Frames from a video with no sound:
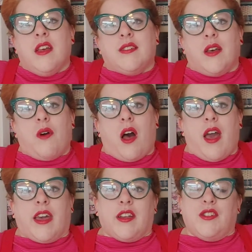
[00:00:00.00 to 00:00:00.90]
So
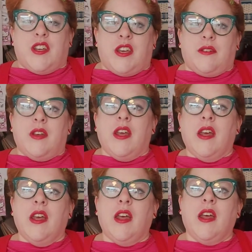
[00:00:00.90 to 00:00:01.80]
I could do,
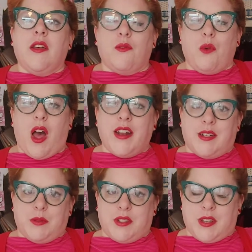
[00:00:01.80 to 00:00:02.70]
what I
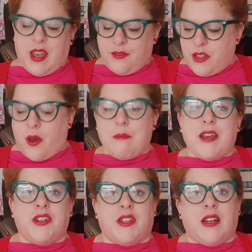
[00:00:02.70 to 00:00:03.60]
did was that even though I
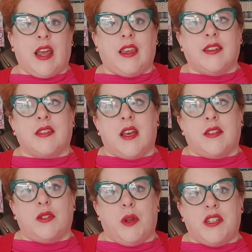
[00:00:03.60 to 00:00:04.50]
measured at like a
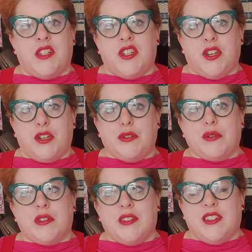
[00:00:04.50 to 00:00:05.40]
size
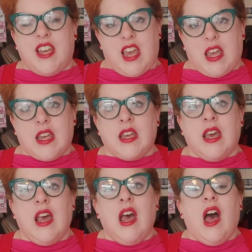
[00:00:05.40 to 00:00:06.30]
22D,
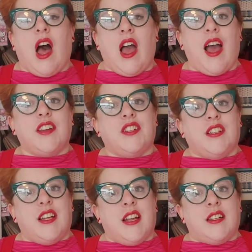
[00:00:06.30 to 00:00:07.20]
I actually
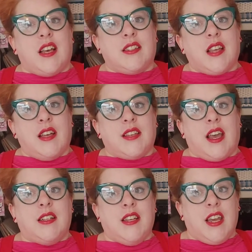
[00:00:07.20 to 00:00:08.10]
did a size
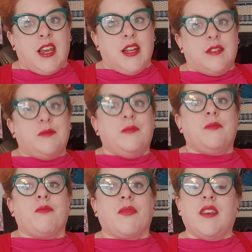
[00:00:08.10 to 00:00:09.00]
18
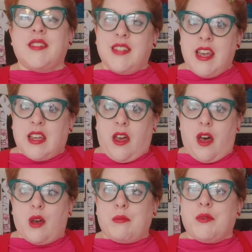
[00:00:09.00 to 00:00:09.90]
C
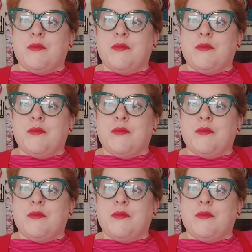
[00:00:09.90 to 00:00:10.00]
cup,